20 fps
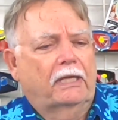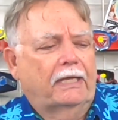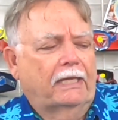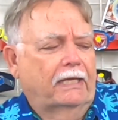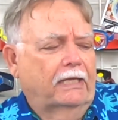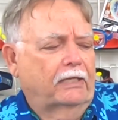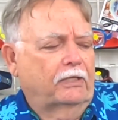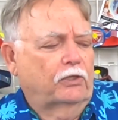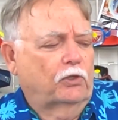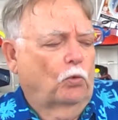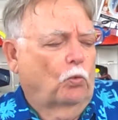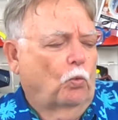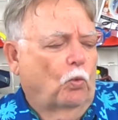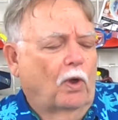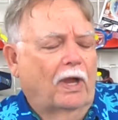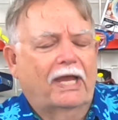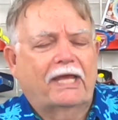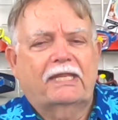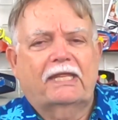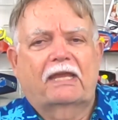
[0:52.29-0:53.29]
in the
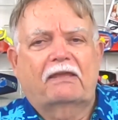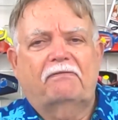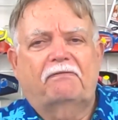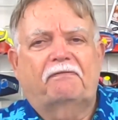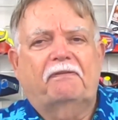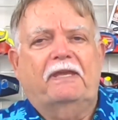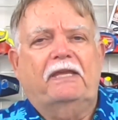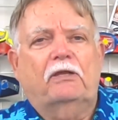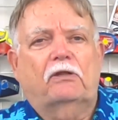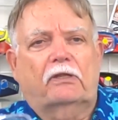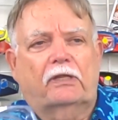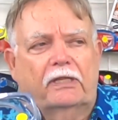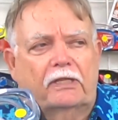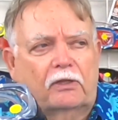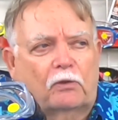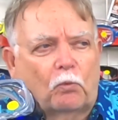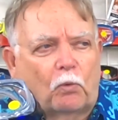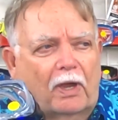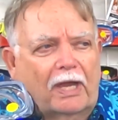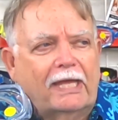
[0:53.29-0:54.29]
way they feel
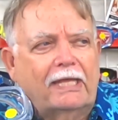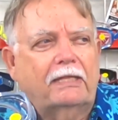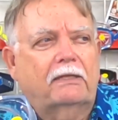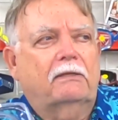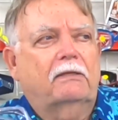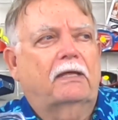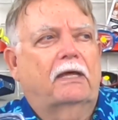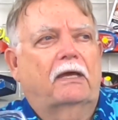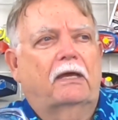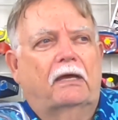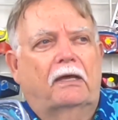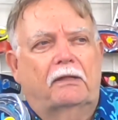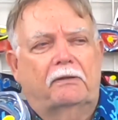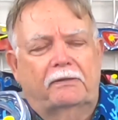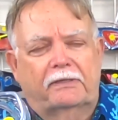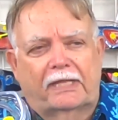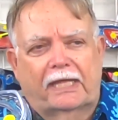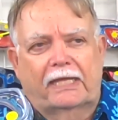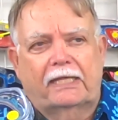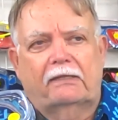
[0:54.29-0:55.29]
and the way
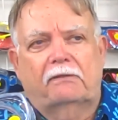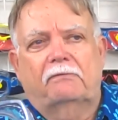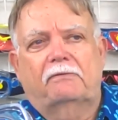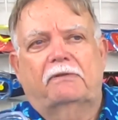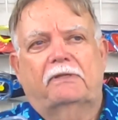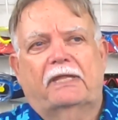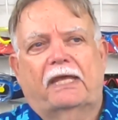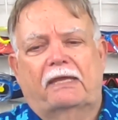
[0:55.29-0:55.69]
they